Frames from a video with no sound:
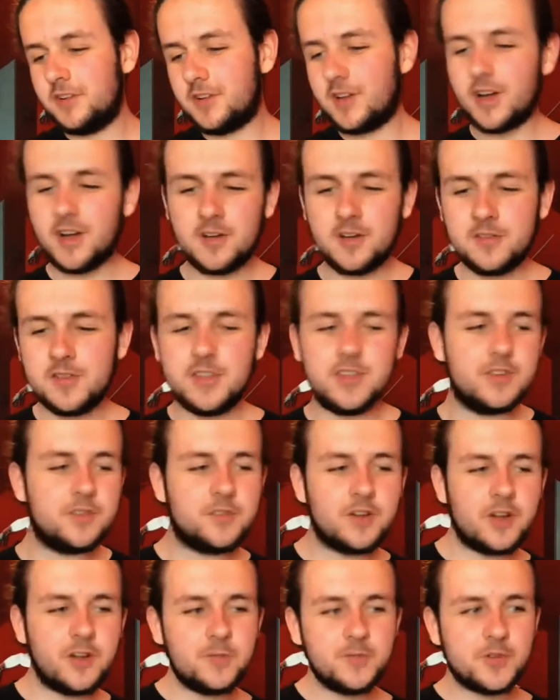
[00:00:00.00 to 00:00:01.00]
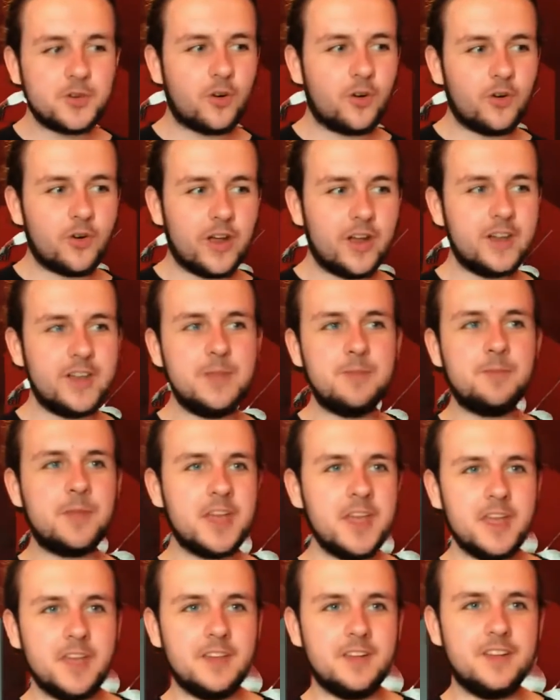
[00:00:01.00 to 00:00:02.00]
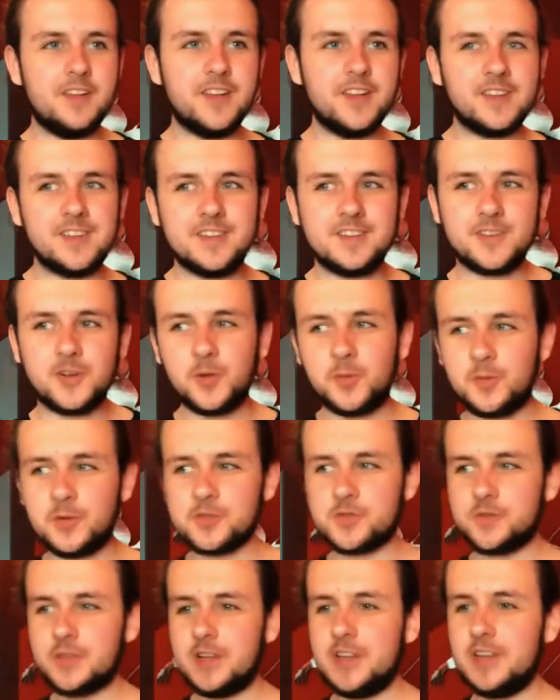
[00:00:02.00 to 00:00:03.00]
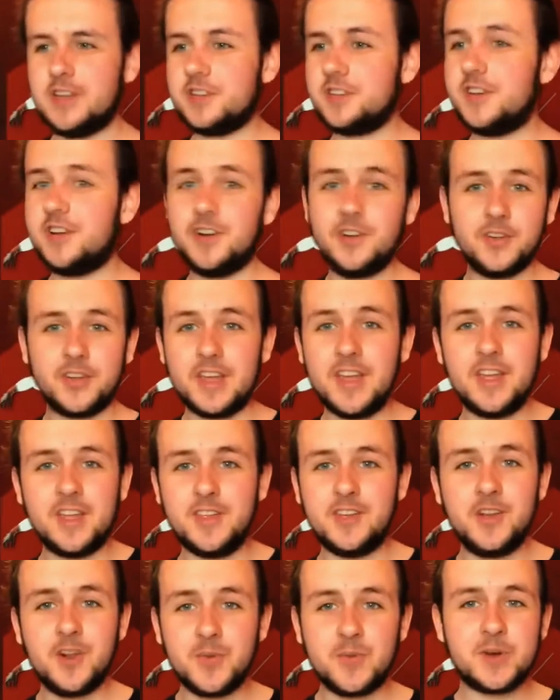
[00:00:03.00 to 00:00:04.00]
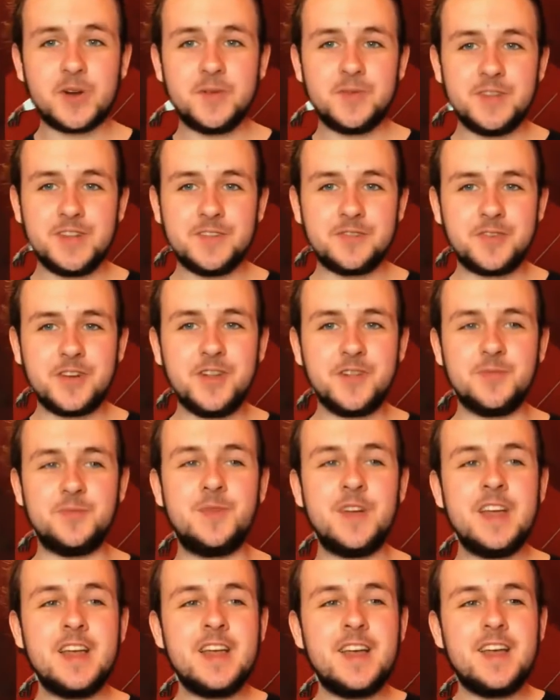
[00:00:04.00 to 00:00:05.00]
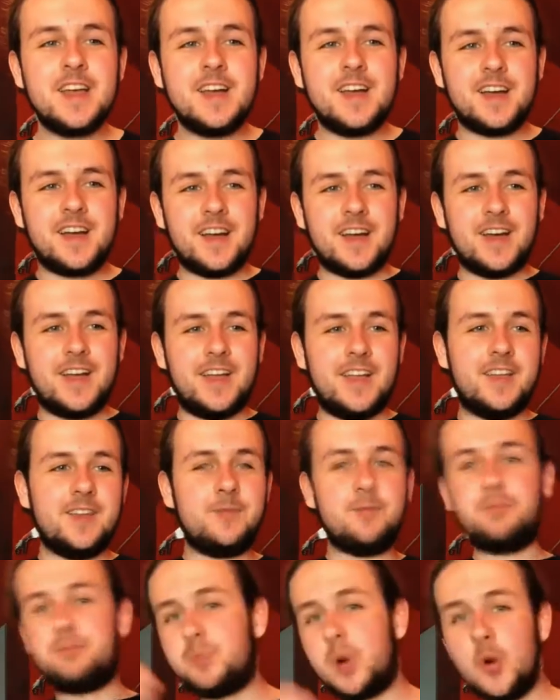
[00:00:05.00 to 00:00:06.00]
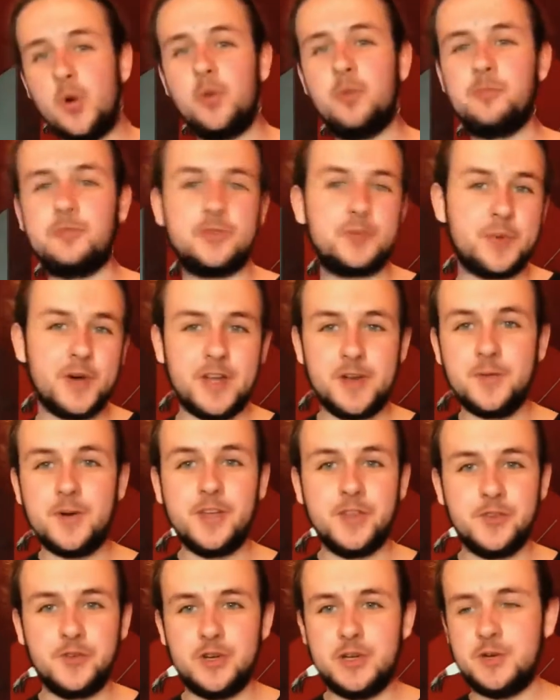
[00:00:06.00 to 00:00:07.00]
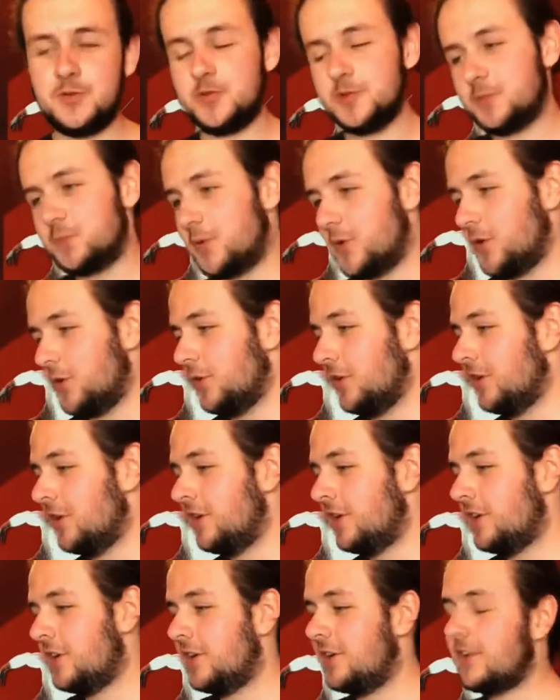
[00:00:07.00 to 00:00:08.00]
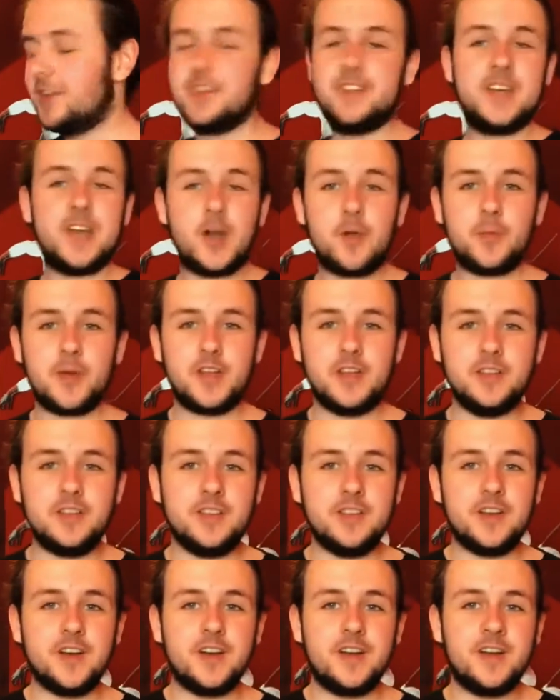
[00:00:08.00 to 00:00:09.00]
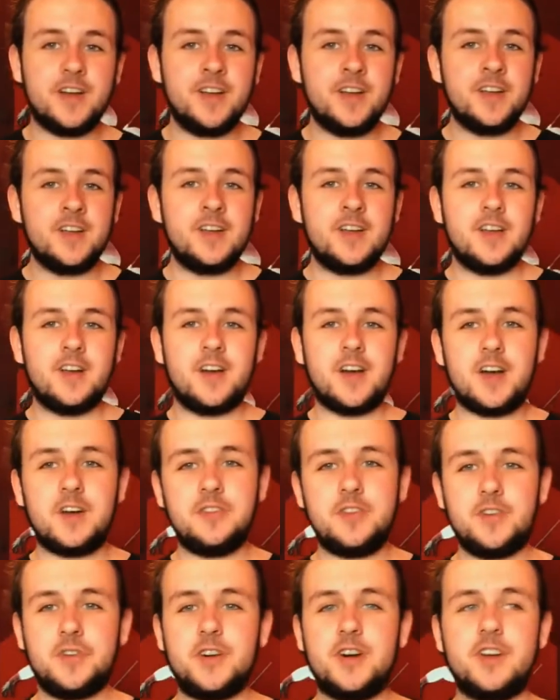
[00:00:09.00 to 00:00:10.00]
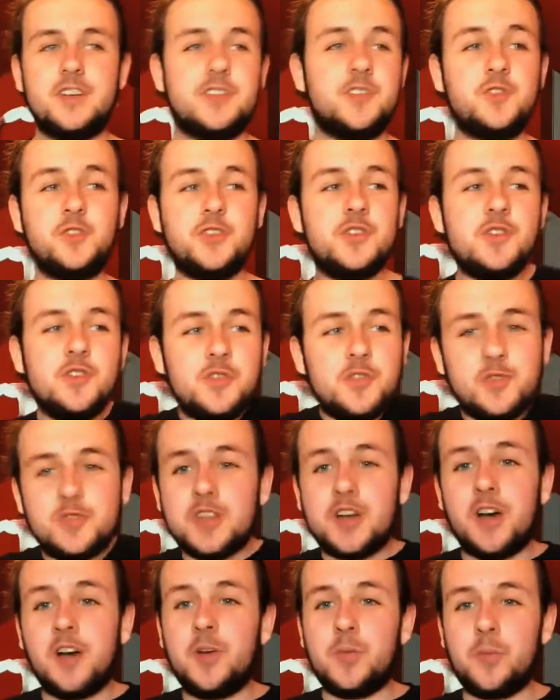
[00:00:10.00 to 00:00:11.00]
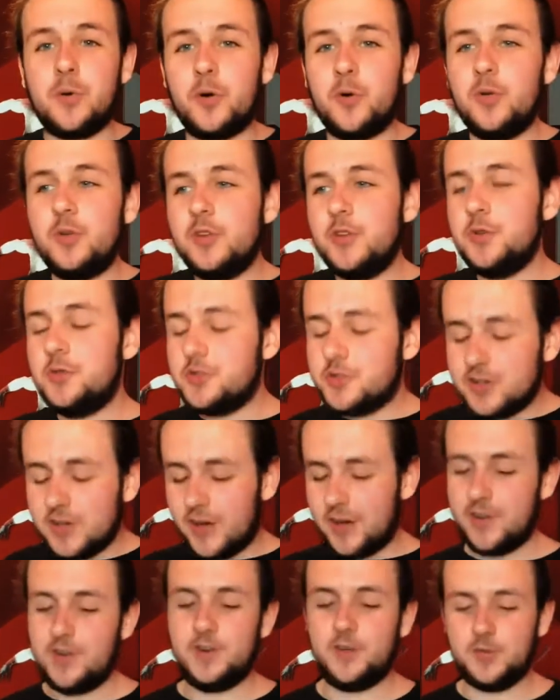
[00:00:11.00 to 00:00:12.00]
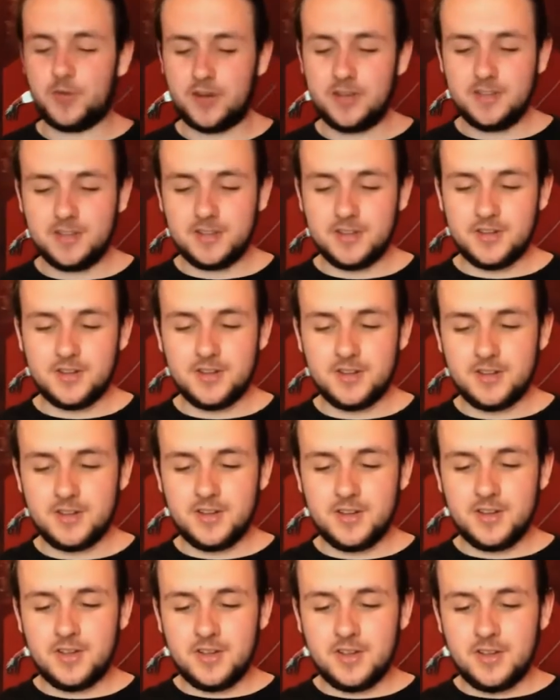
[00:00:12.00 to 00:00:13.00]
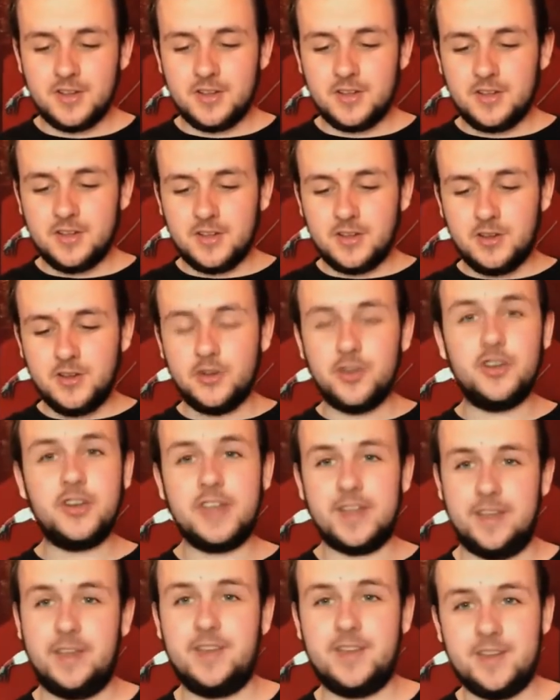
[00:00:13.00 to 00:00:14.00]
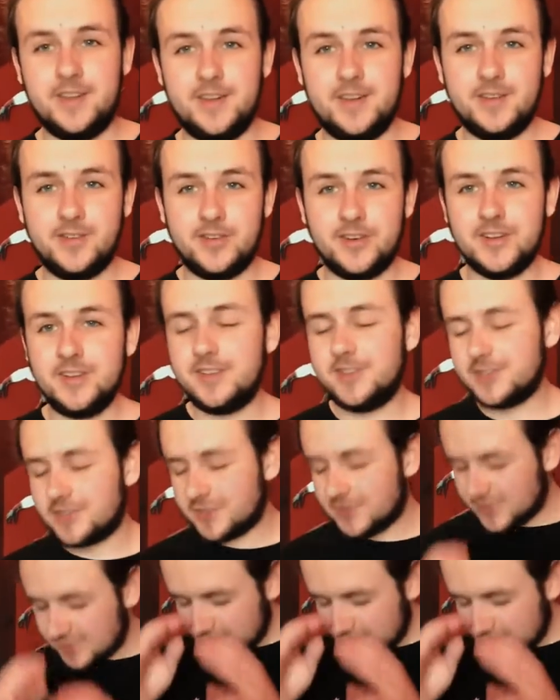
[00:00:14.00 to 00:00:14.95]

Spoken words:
Avi, the film's already made, like it's almost finished, I don't care, you gotta put him in the film. And boom, Spider-Man 3 was born. Terrible idea. Avi Arad, you suck, bro, you suck, right? You're a dick, right? Just